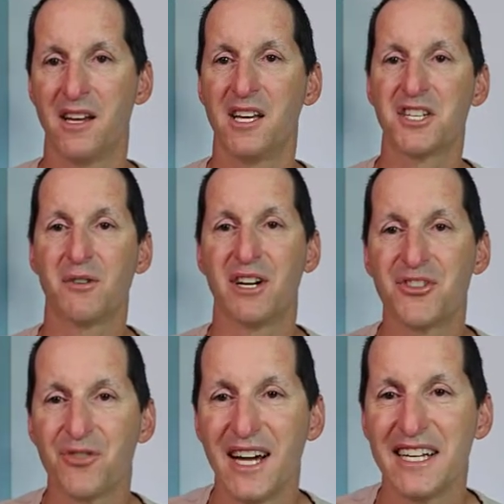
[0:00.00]
So I
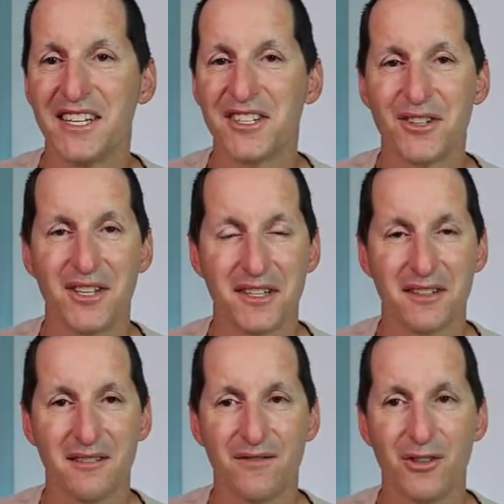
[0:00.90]
try insert into
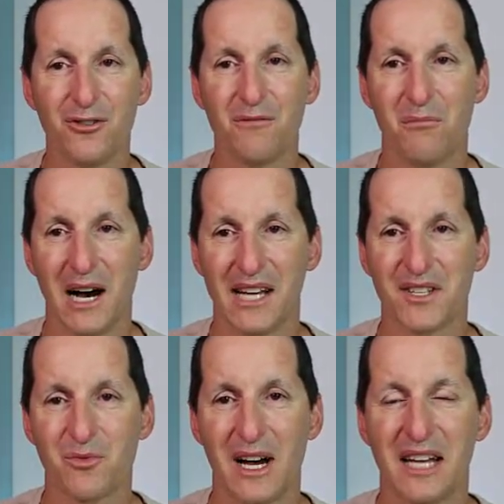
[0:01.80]
the view
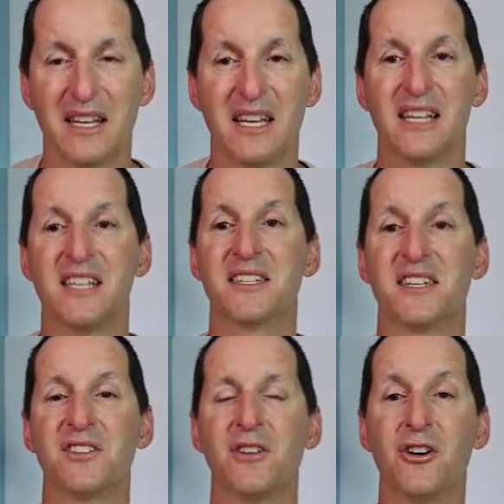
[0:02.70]
minus one. It
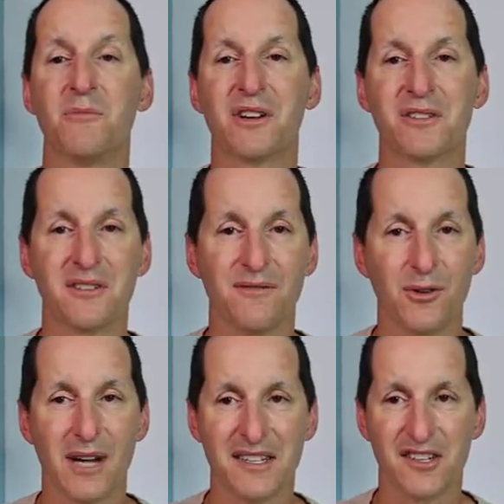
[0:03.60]
says no because the
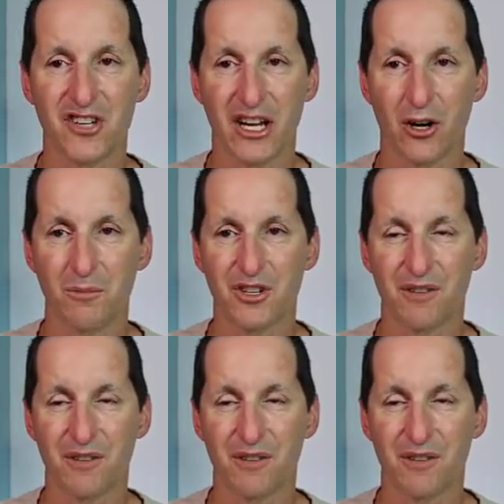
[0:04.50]
view has a check option,